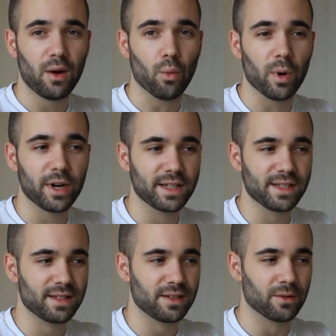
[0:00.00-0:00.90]

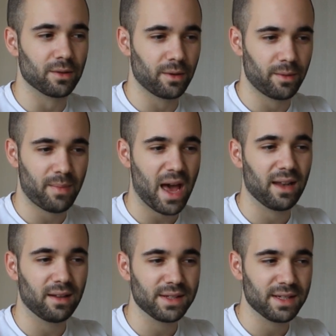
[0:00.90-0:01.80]
works or
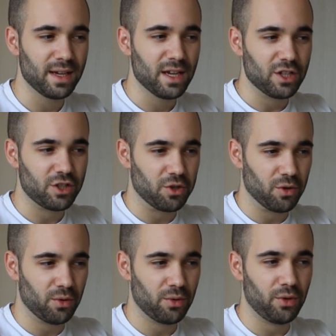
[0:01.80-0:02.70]
panels
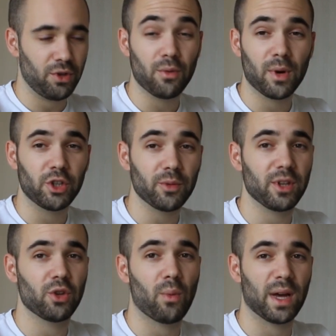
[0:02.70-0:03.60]
so you want to
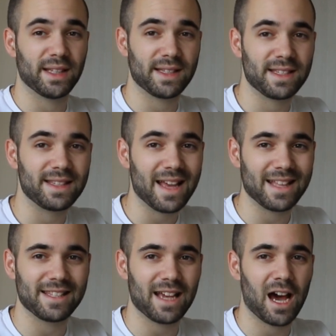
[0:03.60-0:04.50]
be the one that
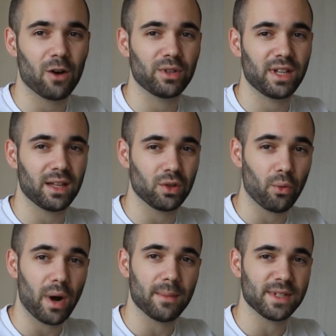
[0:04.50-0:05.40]
stands out and
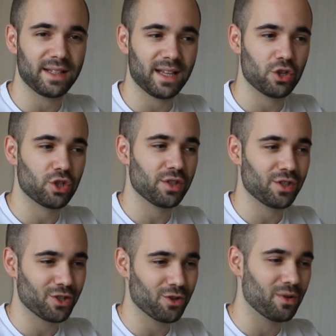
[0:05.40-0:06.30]
grabs attention
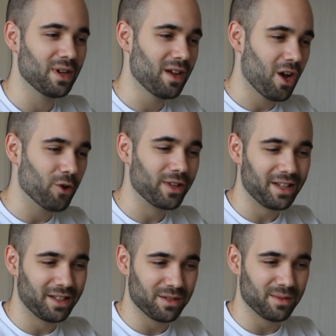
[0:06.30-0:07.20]
so
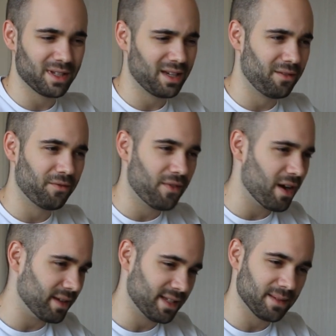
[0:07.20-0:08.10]
okay this was a
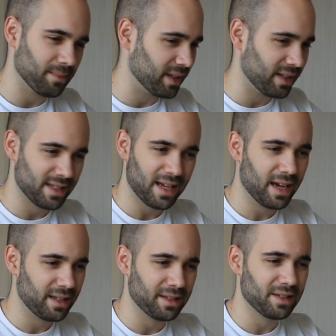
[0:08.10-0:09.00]
very simple
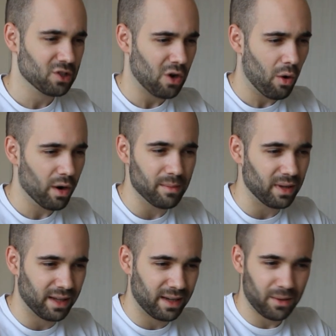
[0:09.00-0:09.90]
design and it's
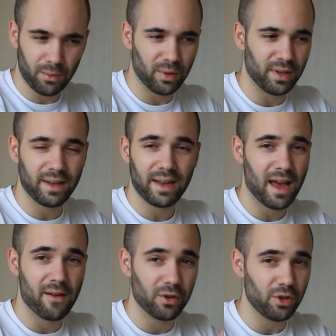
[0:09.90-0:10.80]
horrible and I wouldn't
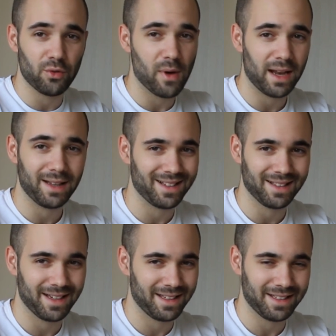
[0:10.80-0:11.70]
ever do anything
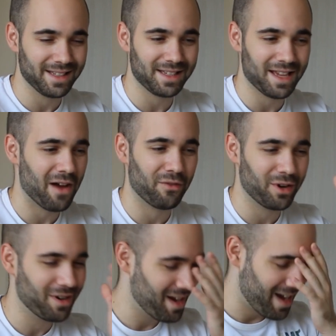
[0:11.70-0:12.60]
like this
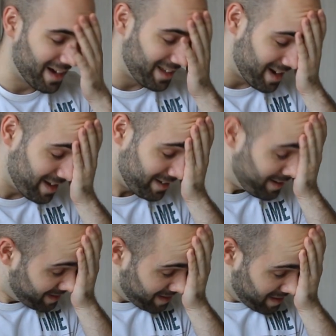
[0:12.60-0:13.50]
ever
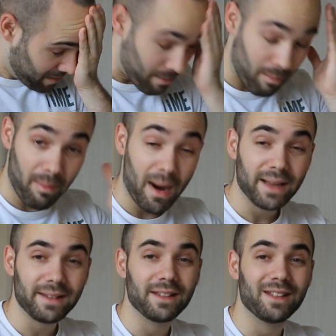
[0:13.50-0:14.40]
again
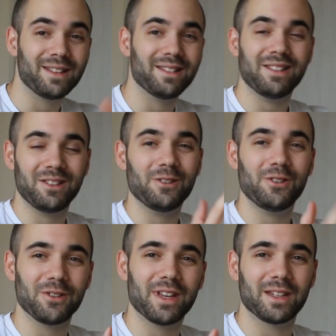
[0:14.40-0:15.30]
but
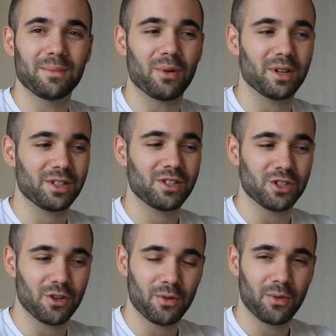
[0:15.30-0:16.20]
you get the point
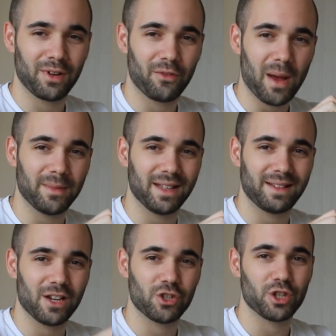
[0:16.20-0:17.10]
so grab the
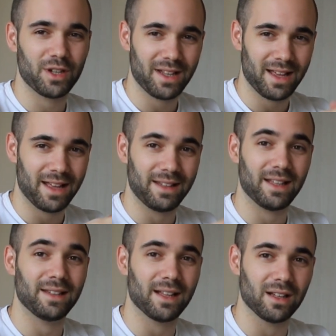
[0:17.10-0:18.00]
attention and
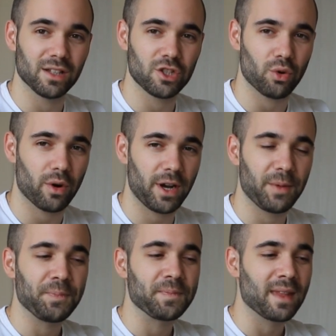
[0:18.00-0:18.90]
then tell the story
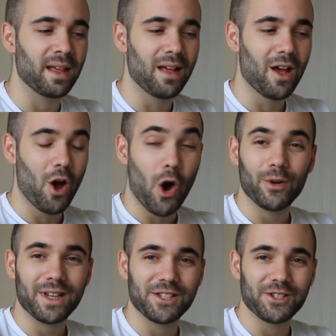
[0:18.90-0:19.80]

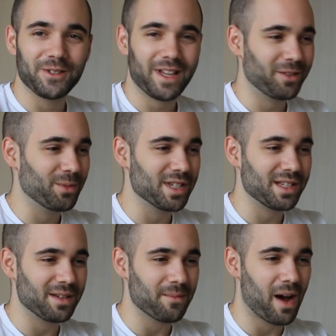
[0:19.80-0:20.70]
Okay, so that
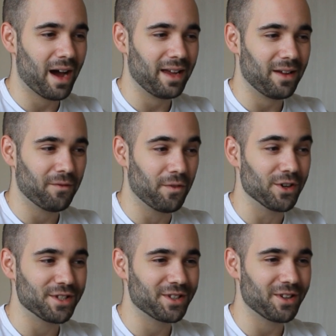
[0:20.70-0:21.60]
was my
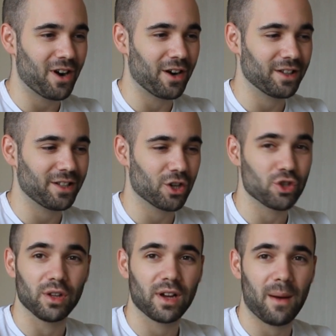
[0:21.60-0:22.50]
first
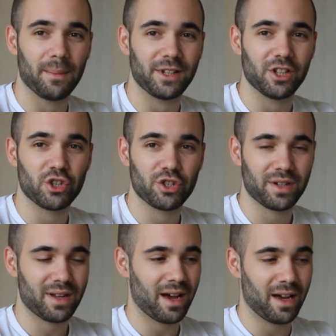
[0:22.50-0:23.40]
architectural
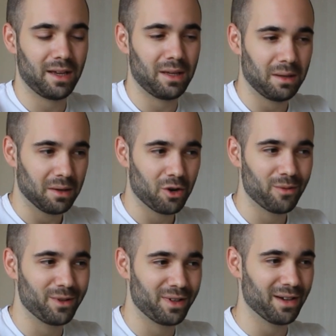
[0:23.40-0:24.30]
competition. I
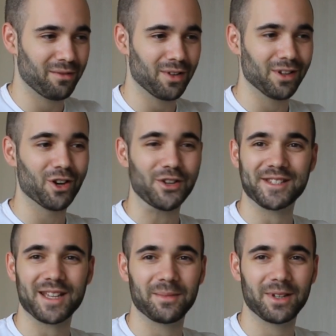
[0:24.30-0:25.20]
hope you have learned
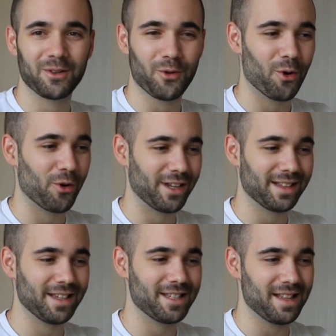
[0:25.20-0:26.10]
something or
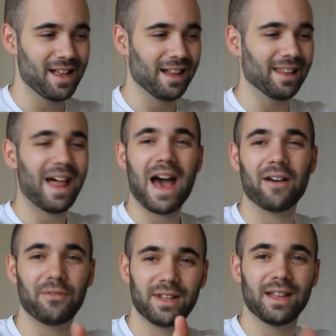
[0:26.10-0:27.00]
at least
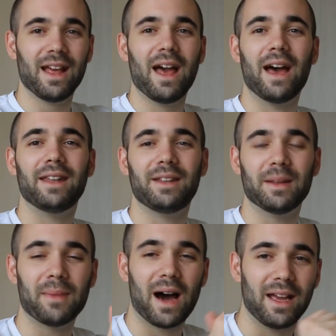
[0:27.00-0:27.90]
laughed
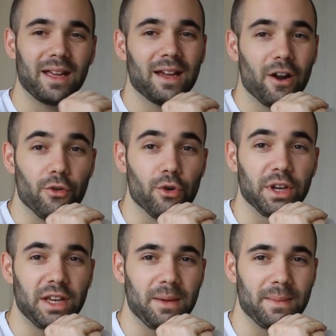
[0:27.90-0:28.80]
at my
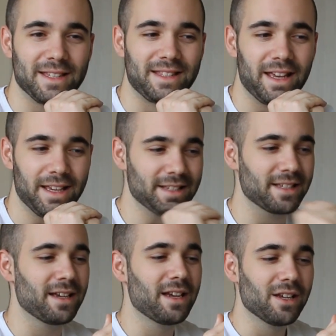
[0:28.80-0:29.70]
rookie
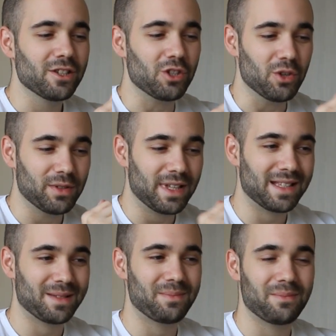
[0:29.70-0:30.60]
mistakes. So
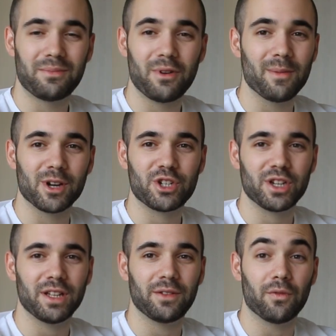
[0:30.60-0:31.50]
that's pretty
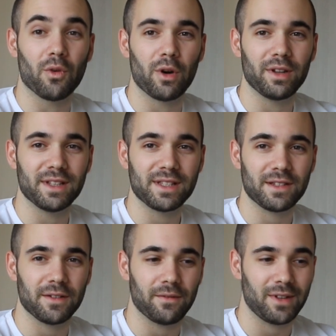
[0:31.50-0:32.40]
much it for
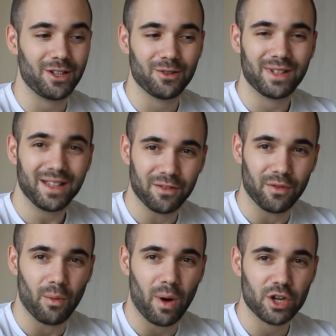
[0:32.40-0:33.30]
this video. Thank you
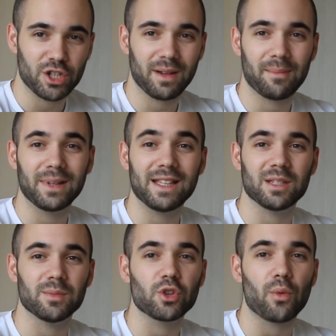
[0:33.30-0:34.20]
for watching. Please
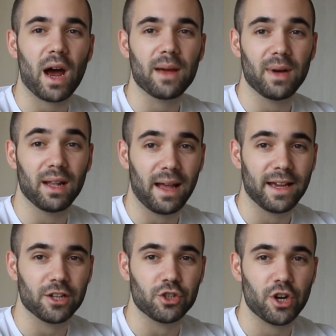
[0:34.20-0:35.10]
subscribe,
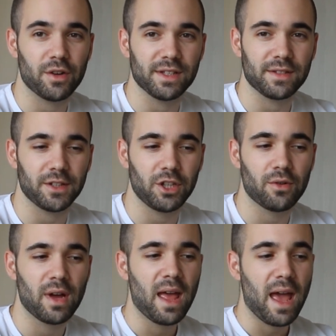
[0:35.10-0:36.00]
like and share this video.